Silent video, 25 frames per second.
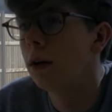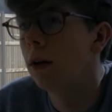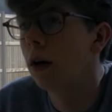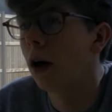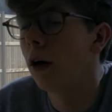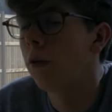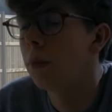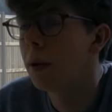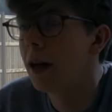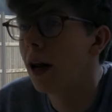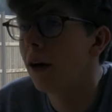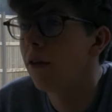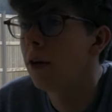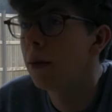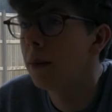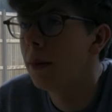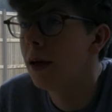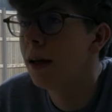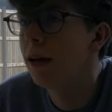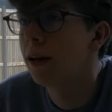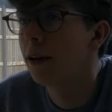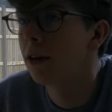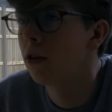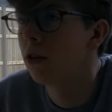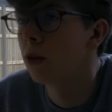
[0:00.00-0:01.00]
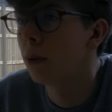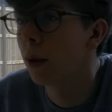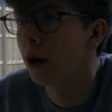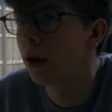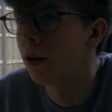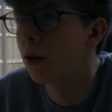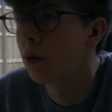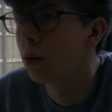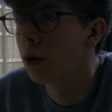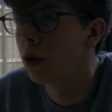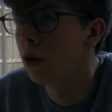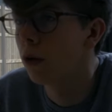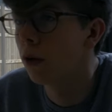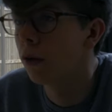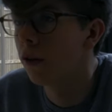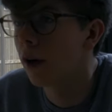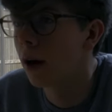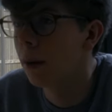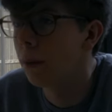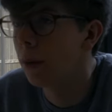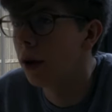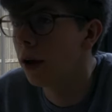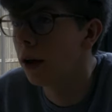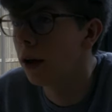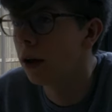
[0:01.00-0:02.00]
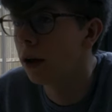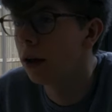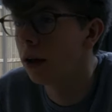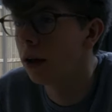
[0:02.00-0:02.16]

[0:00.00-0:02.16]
I've been having meetings about this with your family.